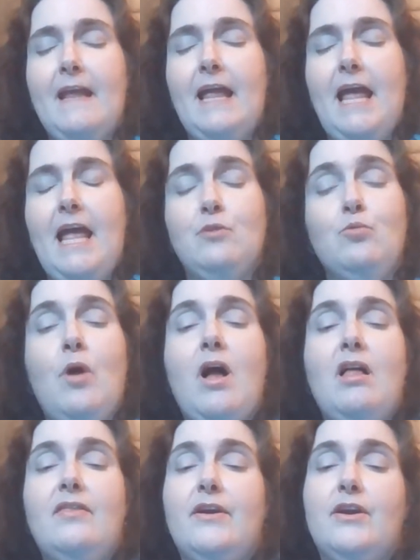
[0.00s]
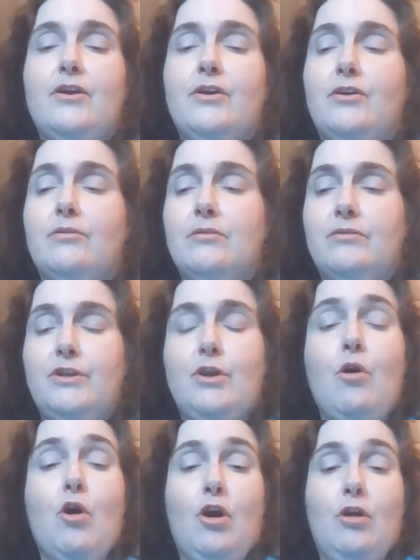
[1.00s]
And while there, you
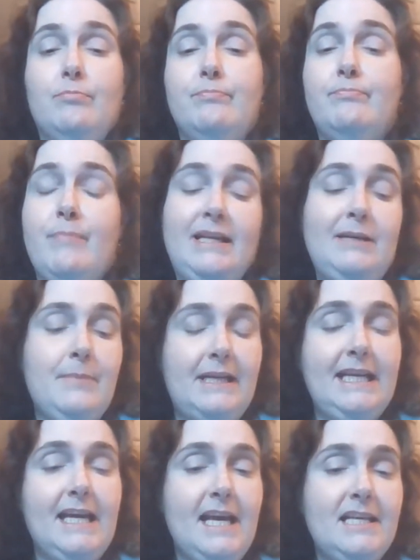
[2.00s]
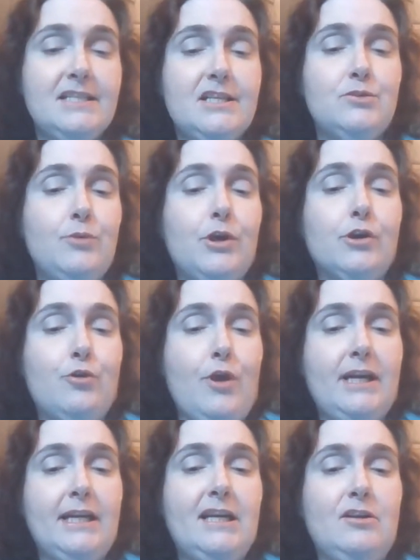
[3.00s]
know, are many, many cases where a
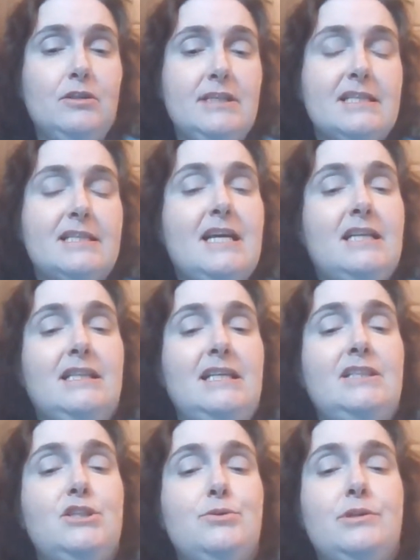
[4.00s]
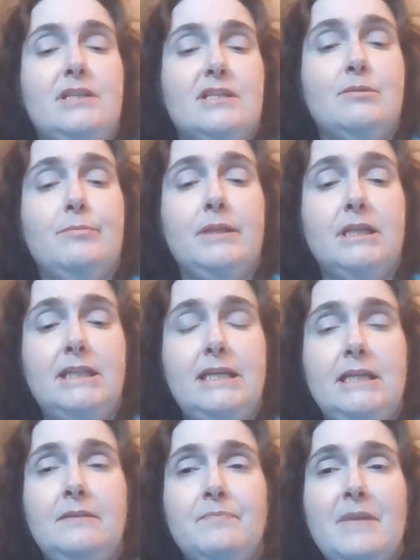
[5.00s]
chronic illness can lead to a
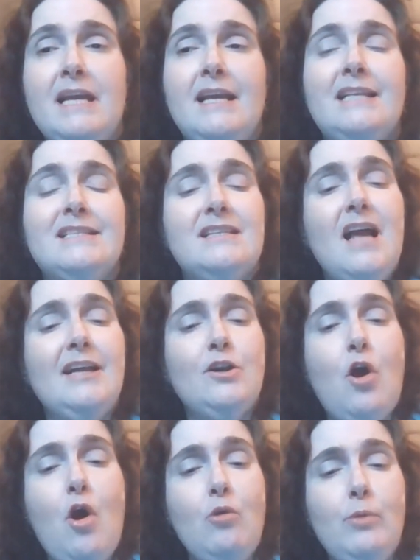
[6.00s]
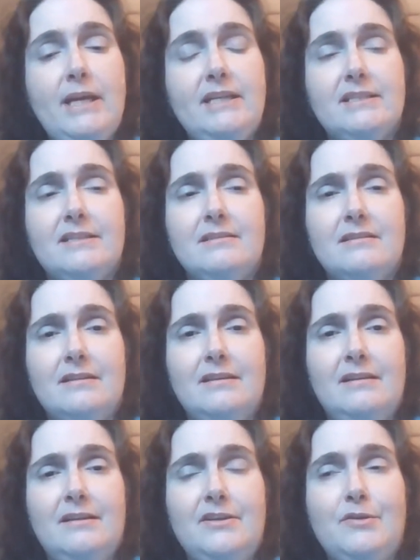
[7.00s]
disability, it's not always,
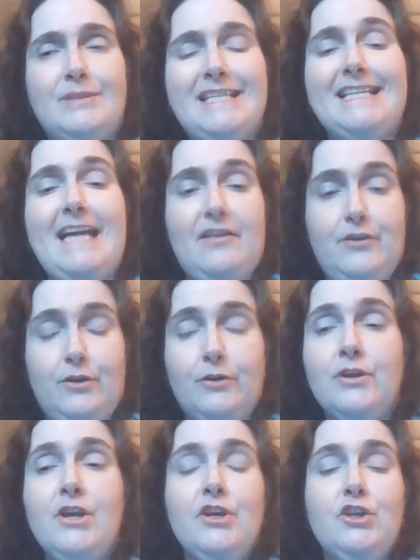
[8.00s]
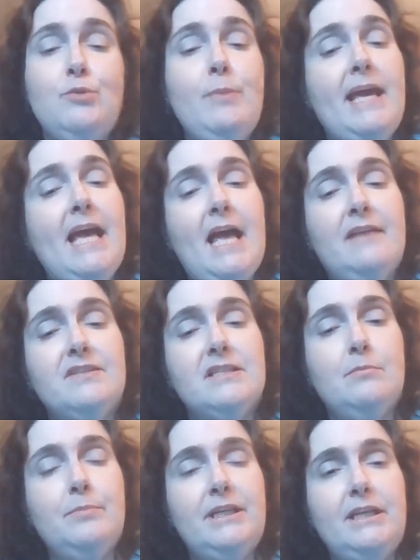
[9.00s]
you know, together. You may have
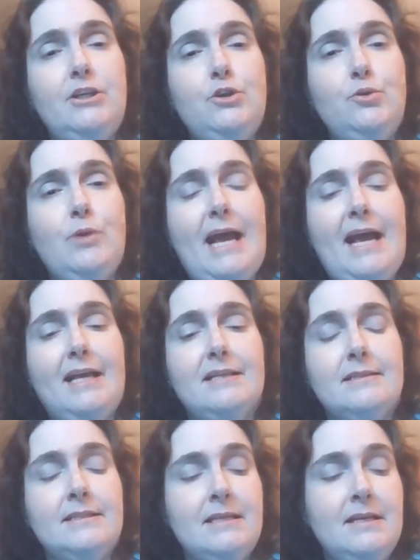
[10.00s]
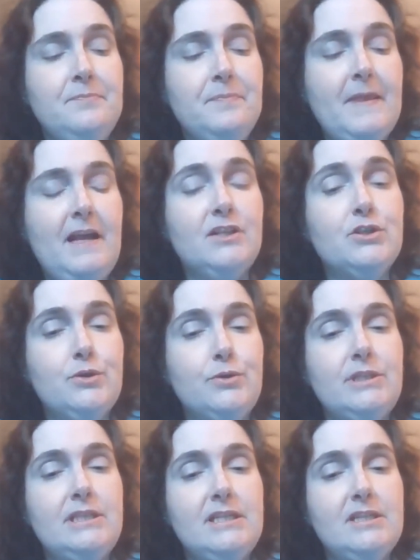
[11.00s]
somebody who has a
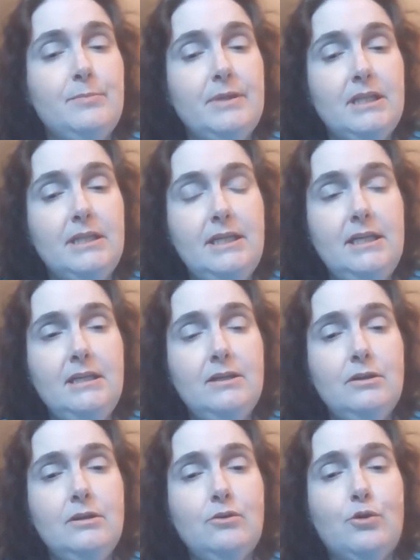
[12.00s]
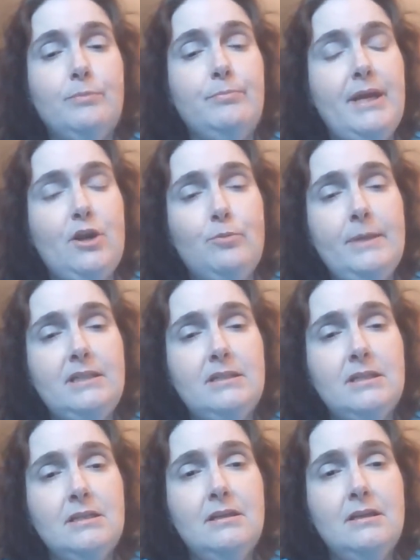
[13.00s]
certain disability or impairment,